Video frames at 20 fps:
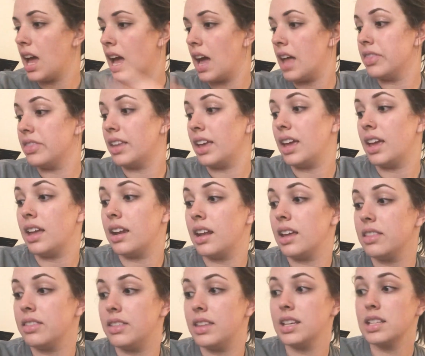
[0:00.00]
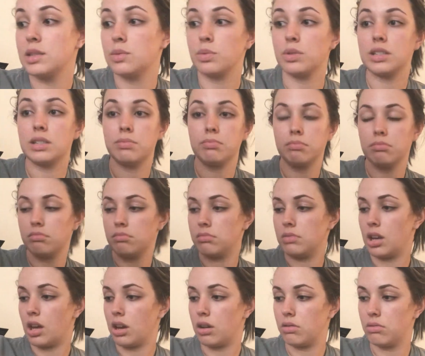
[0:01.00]
And then this was,
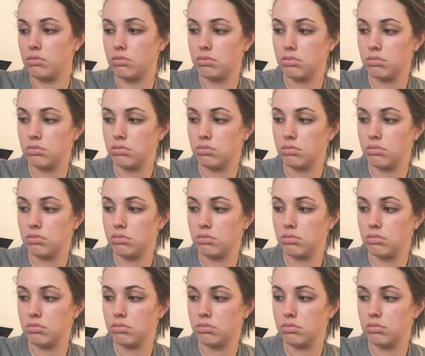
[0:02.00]
no,